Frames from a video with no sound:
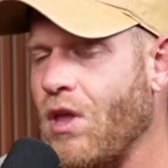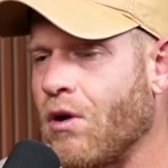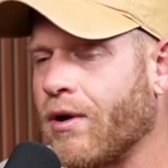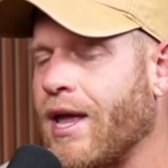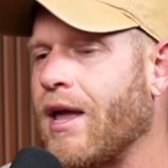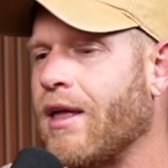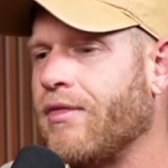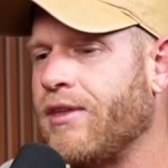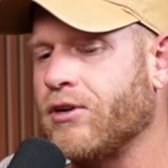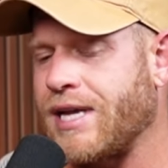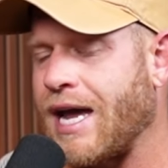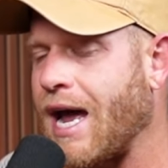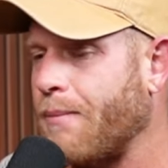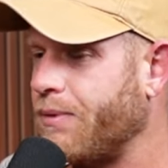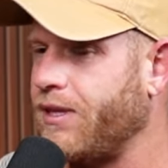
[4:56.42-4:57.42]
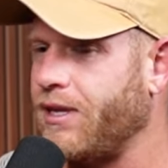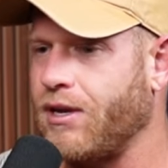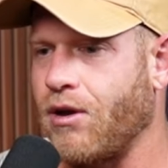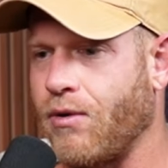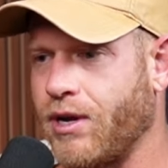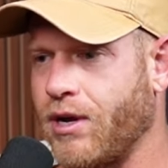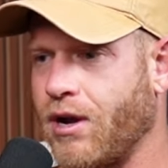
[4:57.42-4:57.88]
okay, there's apathy
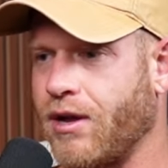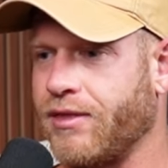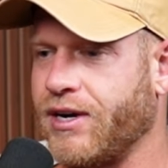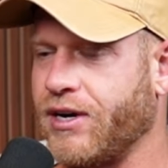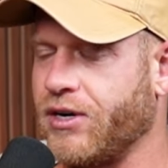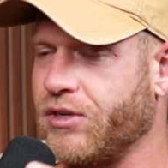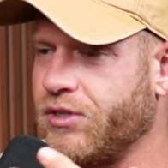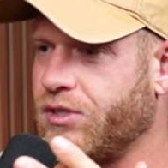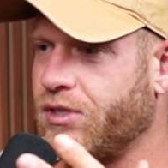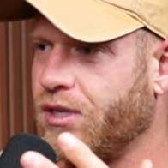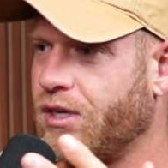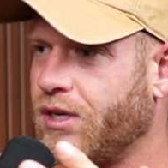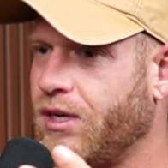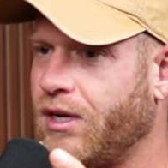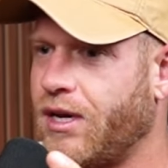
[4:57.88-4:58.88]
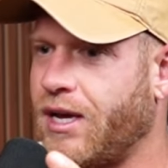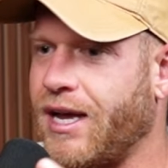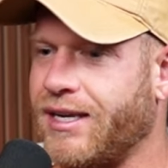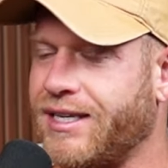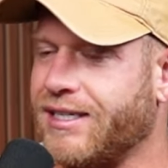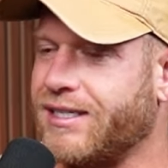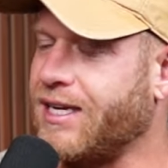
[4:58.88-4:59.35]
going on, there's
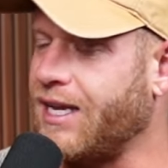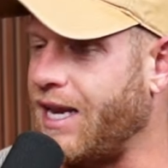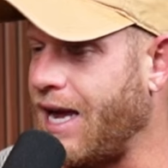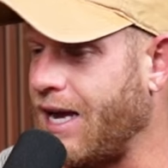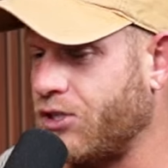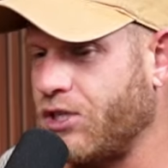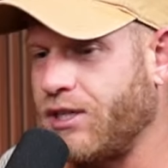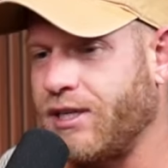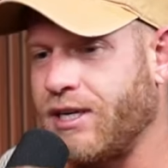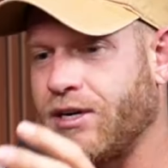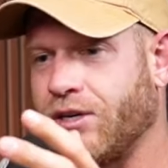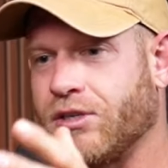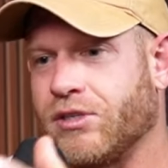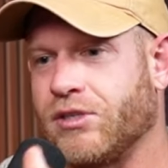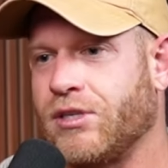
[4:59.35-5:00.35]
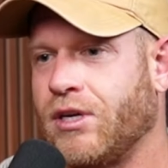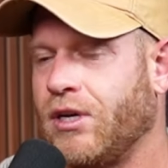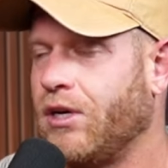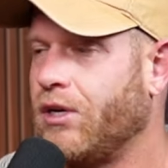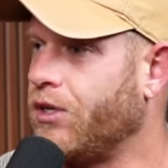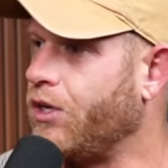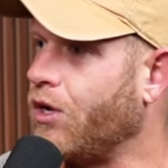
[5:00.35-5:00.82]
disconnection, there's,
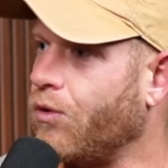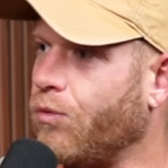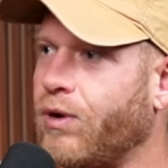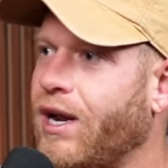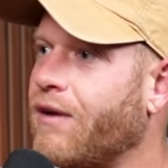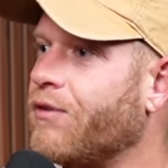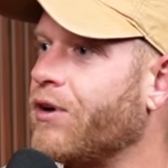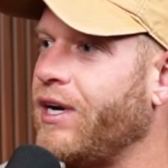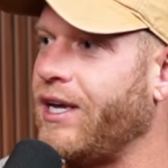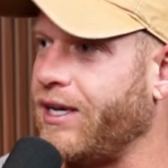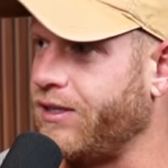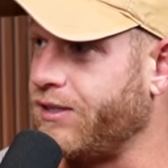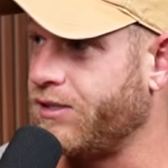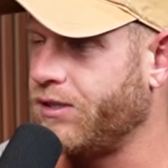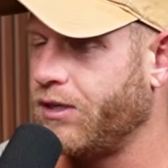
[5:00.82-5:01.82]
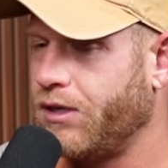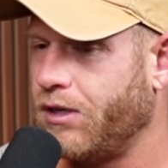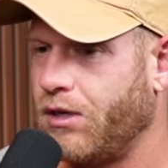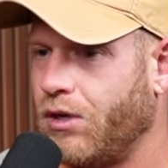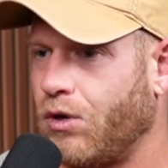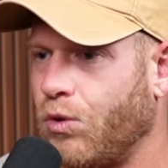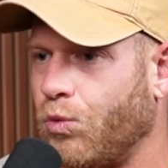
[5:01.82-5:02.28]
you know, whatever it is
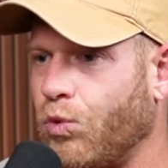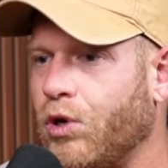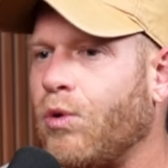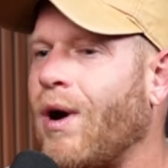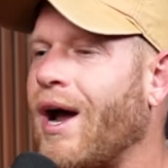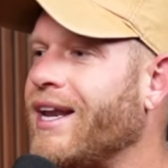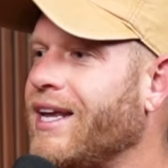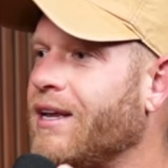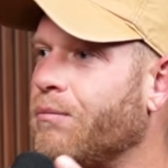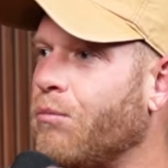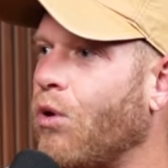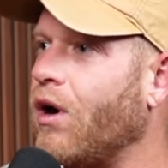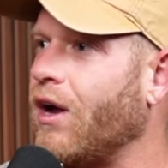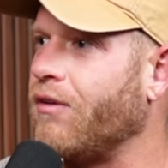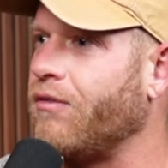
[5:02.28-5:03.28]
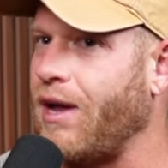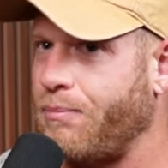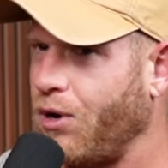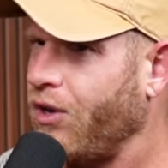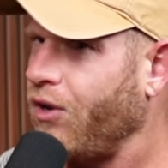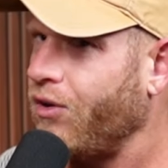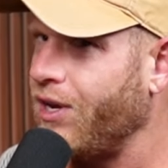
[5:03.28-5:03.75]
what do I need more of? I
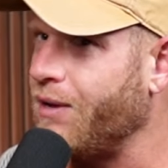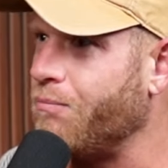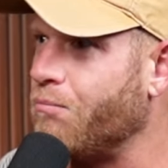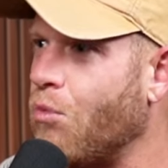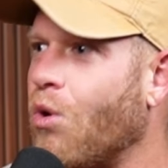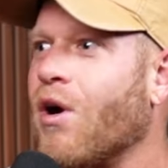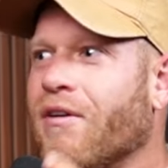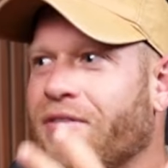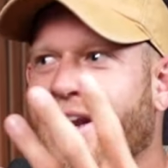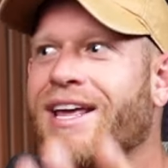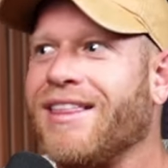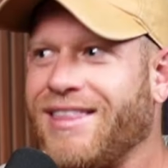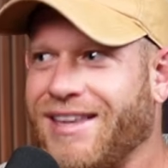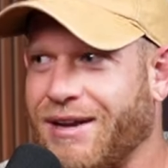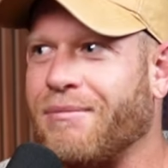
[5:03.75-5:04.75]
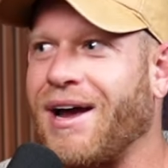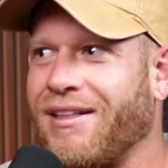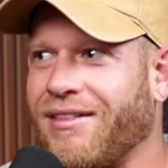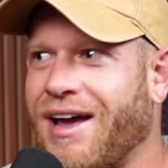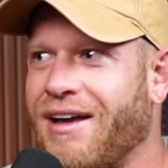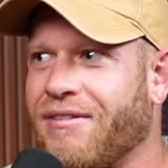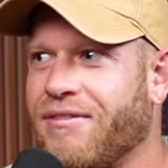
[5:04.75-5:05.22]
probably don't need more of anything in my
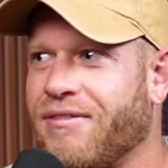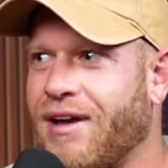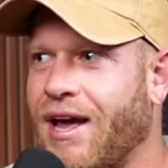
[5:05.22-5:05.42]
life.